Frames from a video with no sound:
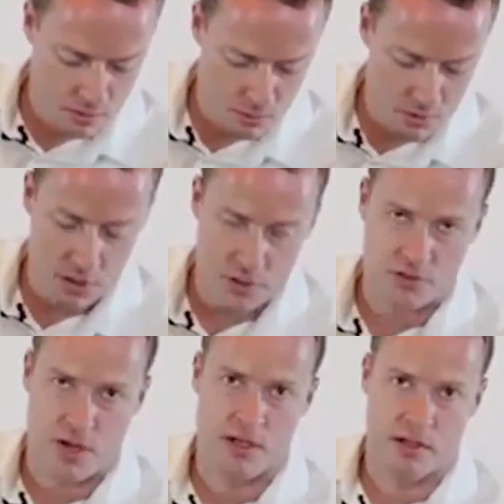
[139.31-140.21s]
will go
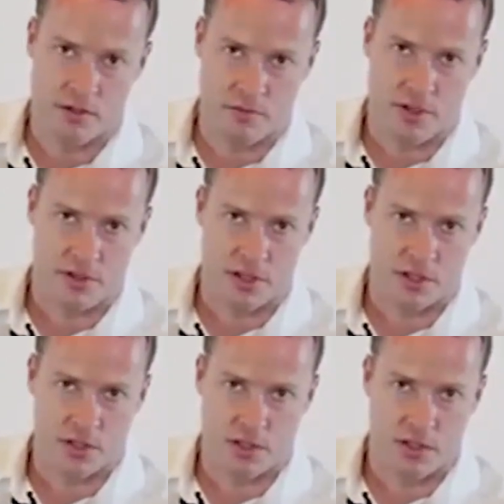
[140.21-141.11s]
straight into the front
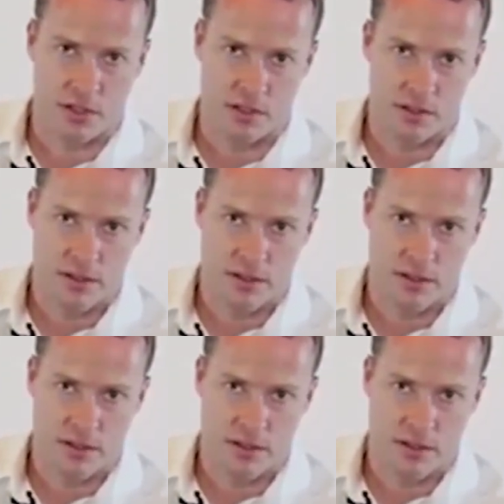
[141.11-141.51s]
section here.